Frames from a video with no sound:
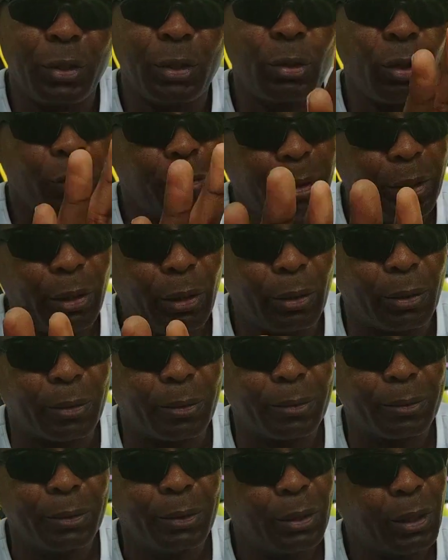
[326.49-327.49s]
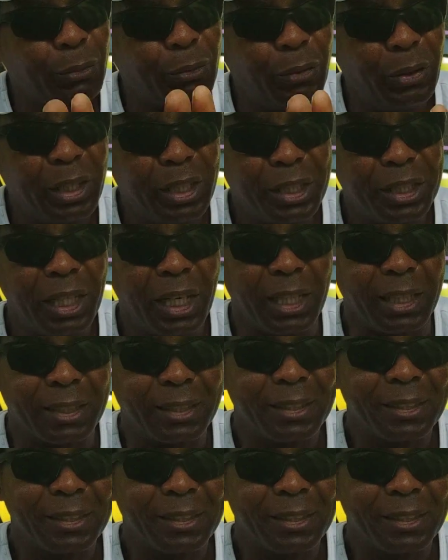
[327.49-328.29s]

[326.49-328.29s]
He told me, no, you're not finished yet.